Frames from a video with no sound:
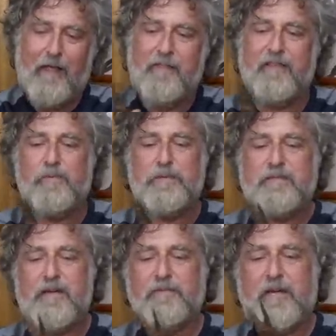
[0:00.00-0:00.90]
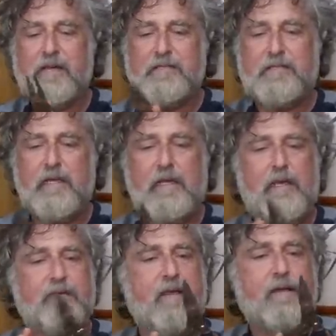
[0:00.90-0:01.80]
This one's never gotten
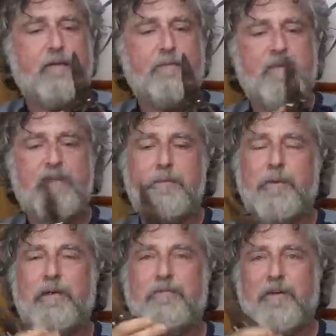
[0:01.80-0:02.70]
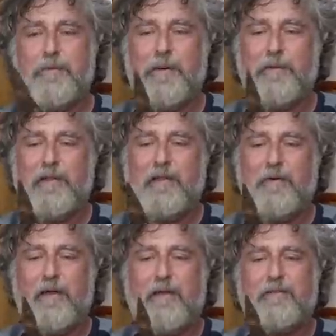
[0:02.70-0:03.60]
sticky. It's held up to the marine environment really
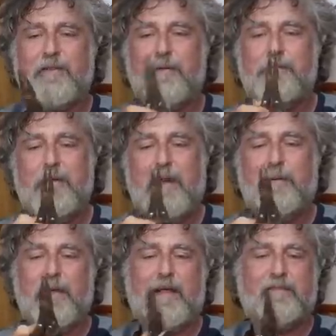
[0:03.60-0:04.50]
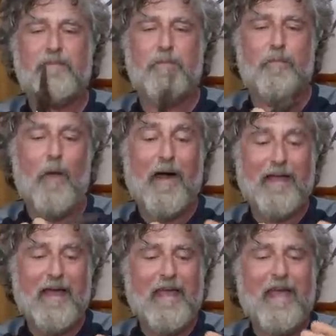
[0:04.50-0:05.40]
great. So anyway, that's
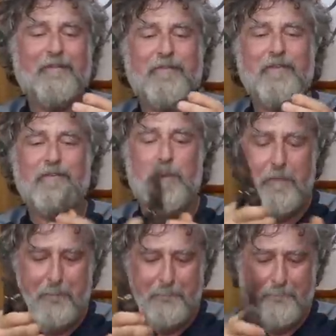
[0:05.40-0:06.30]
why I have this one.